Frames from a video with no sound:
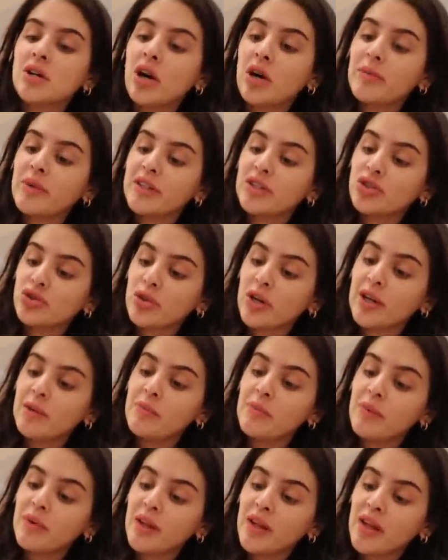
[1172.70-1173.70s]
on my
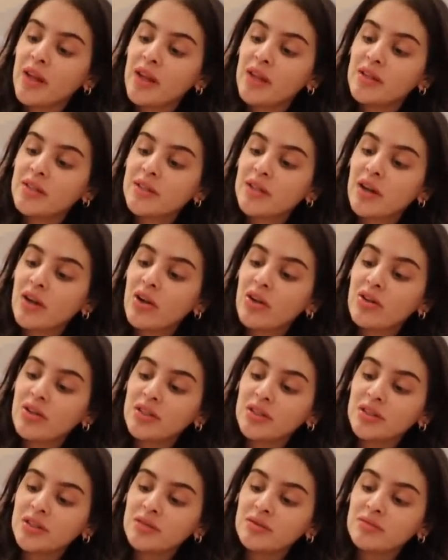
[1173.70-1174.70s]
trip and
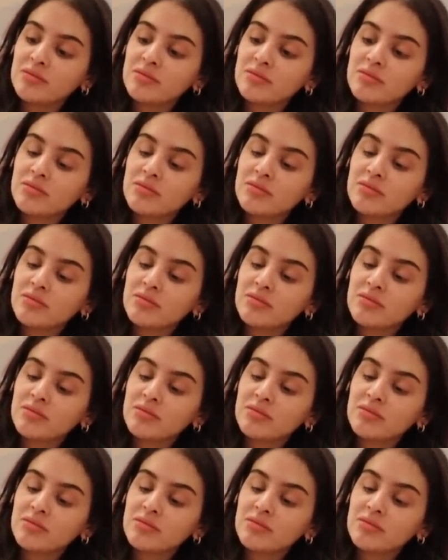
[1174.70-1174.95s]
I'll